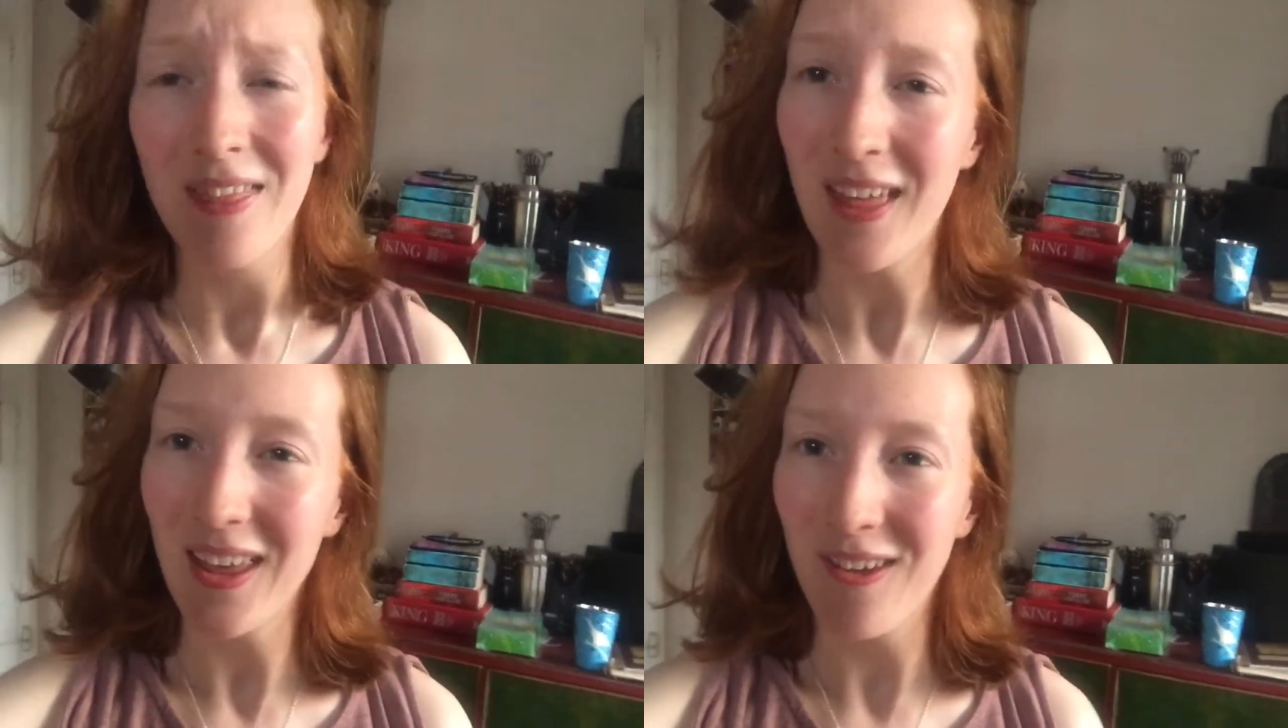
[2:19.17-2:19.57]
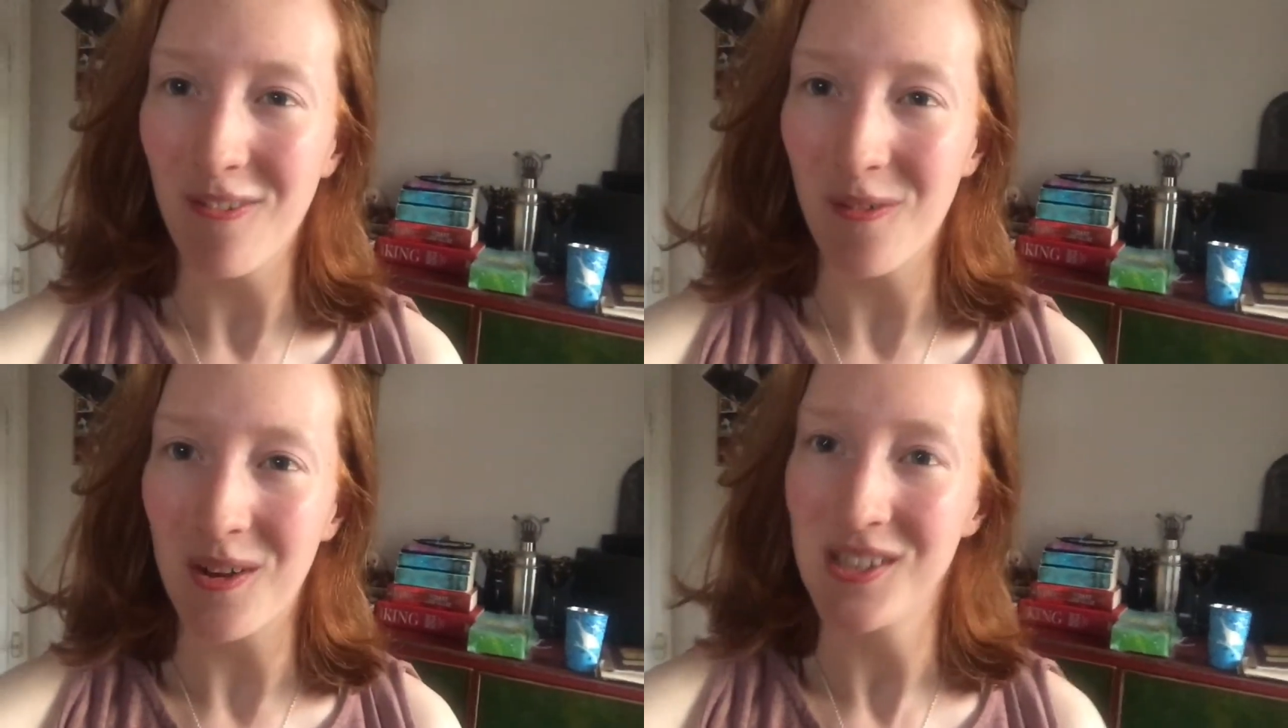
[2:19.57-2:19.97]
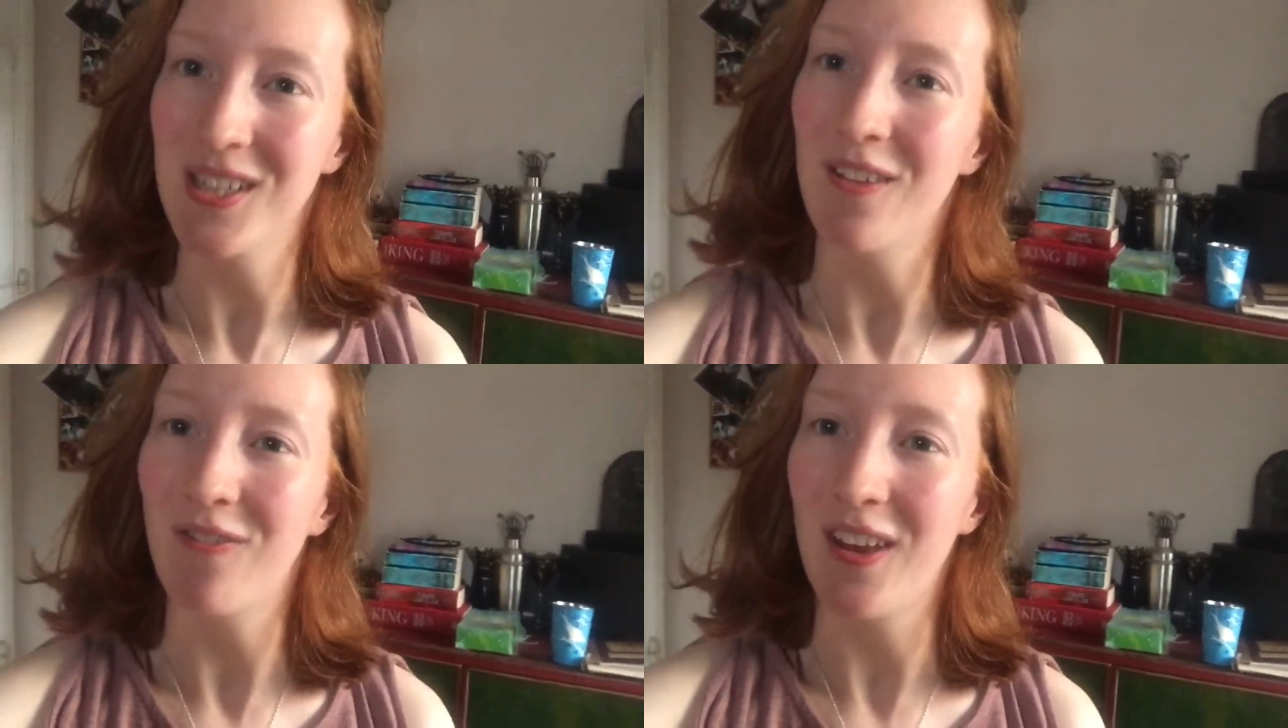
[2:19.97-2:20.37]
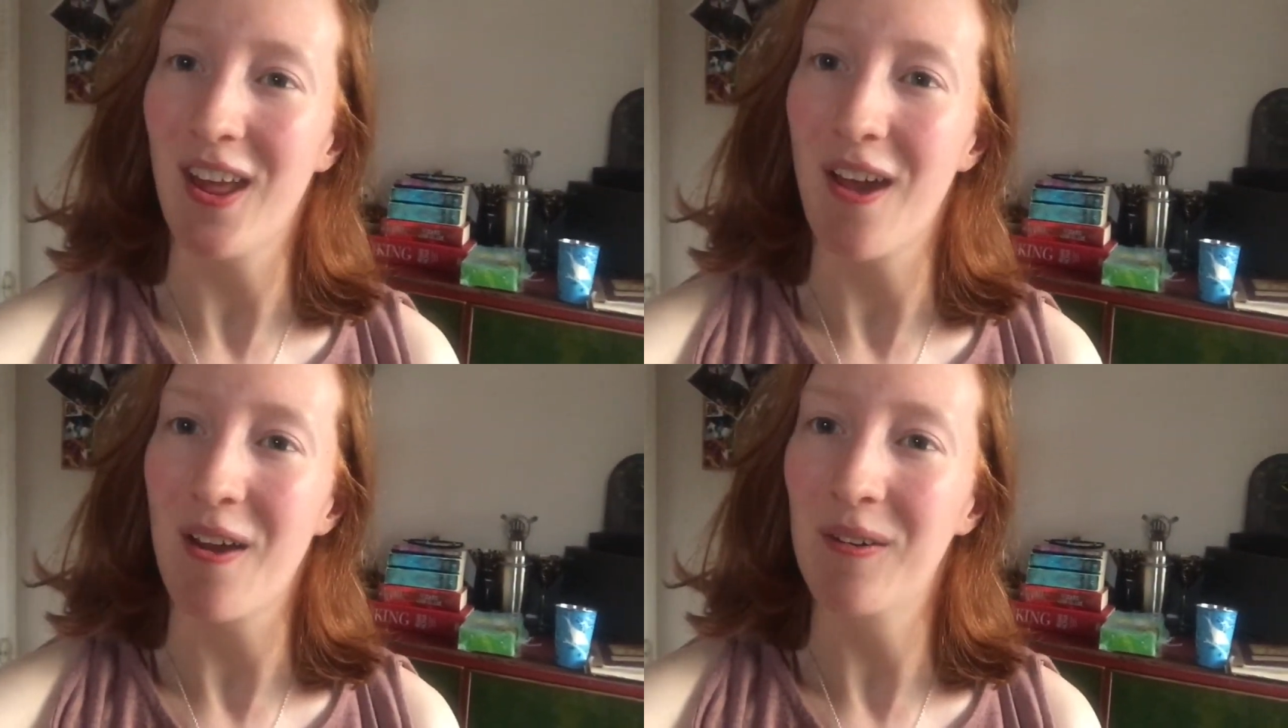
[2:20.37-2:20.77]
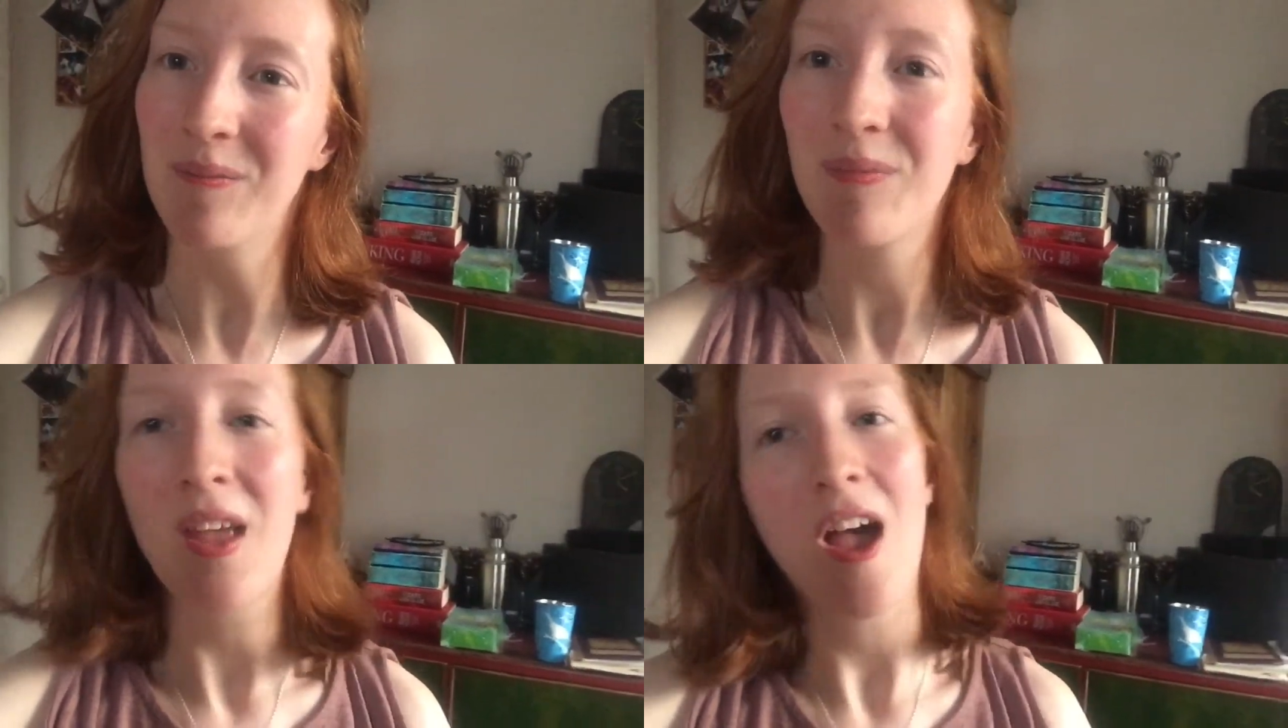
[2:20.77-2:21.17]
Thank you for watching the video.
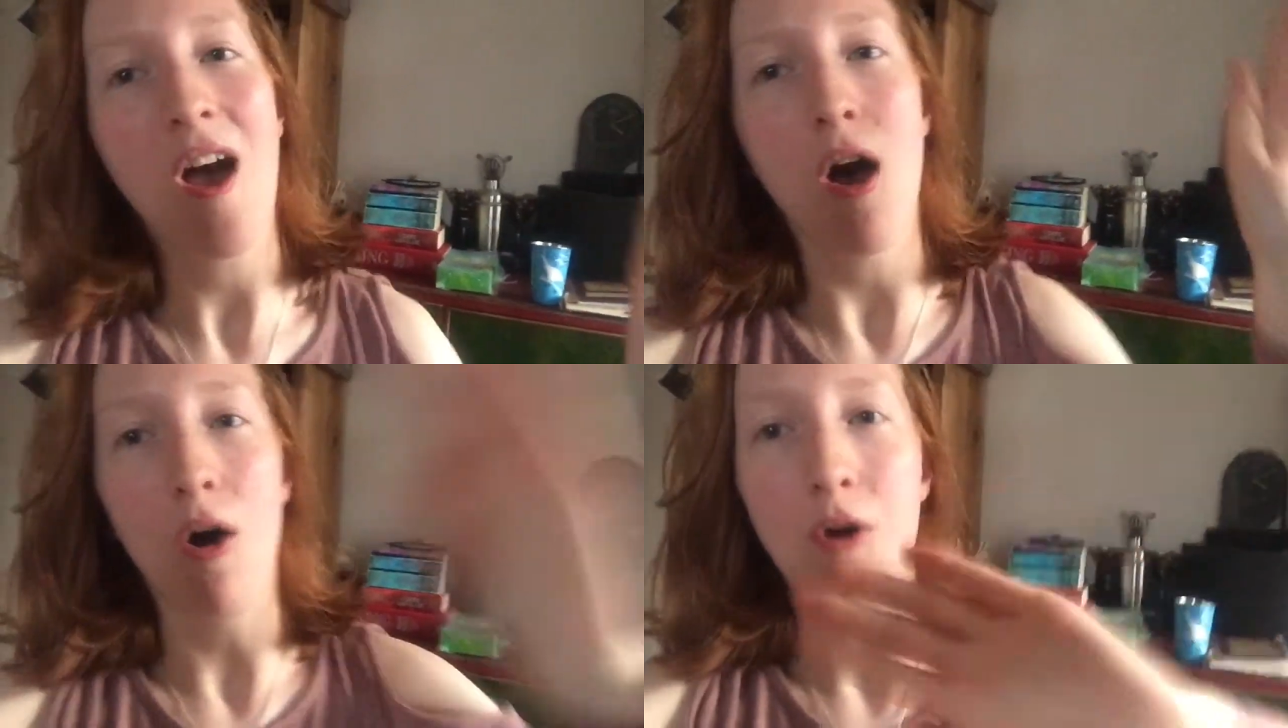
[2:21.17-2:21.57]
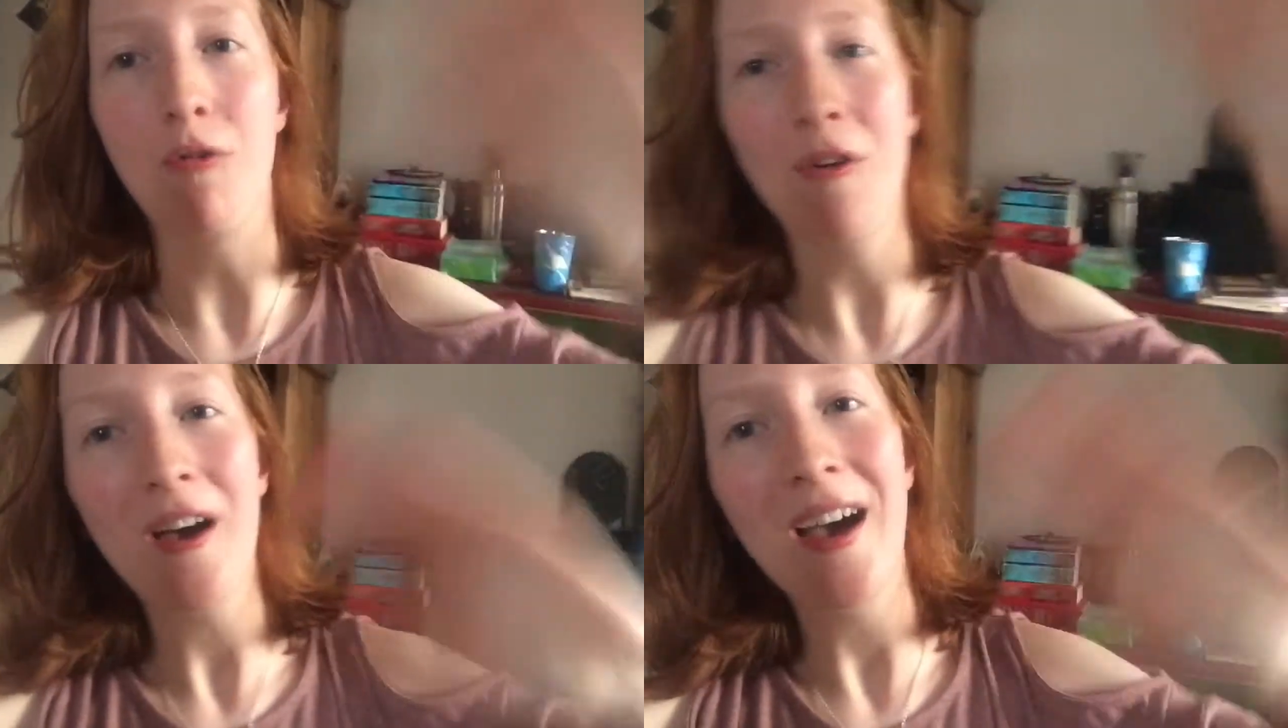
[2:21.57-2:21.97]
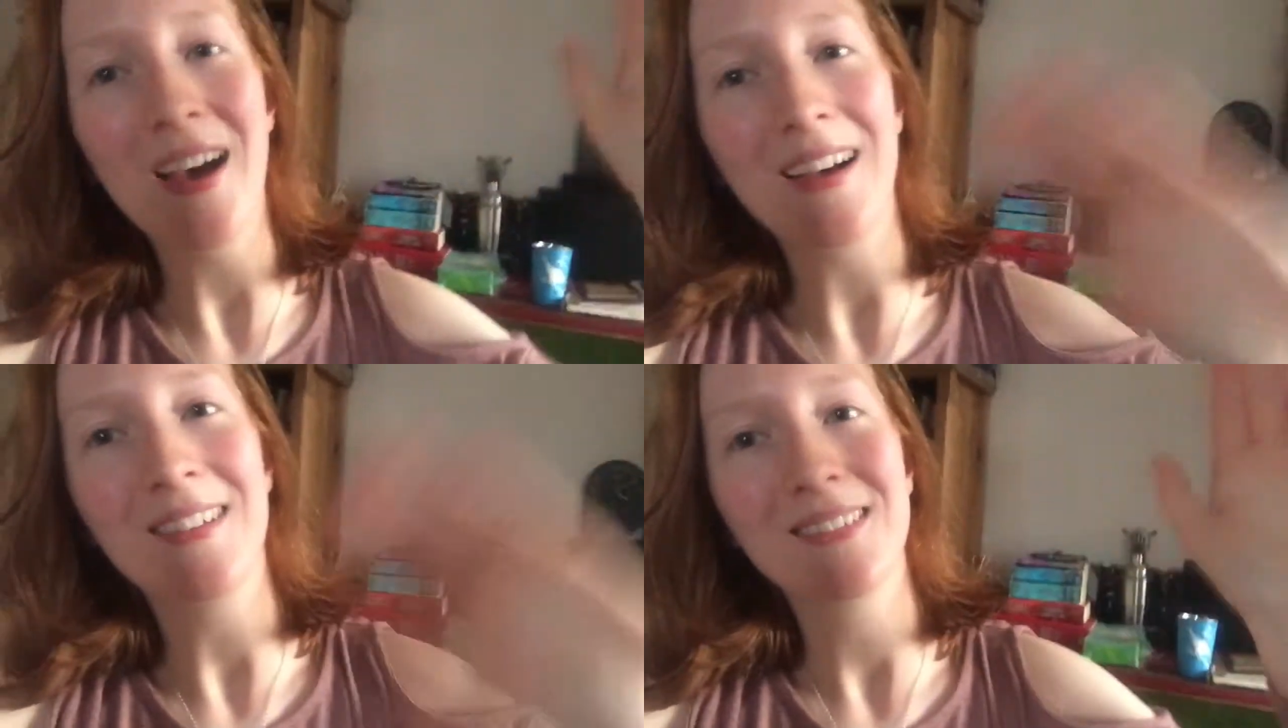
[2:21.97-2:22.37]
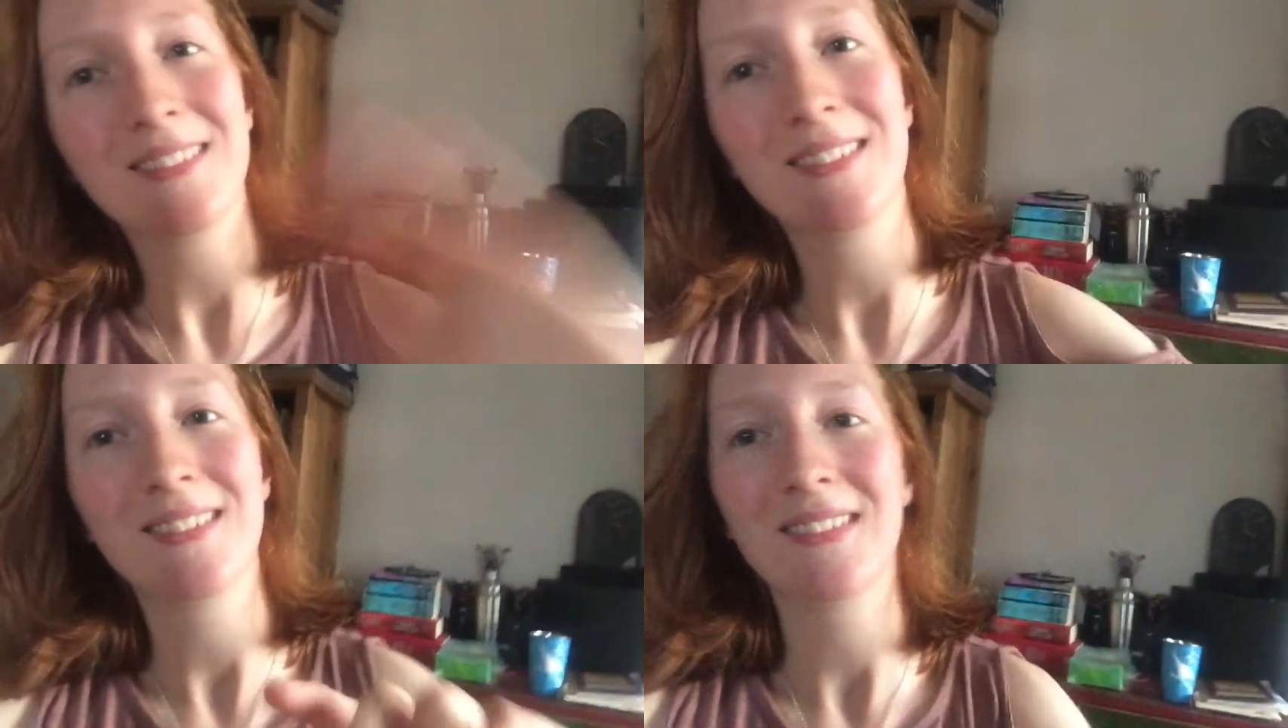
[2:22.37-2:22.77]
Au revoir.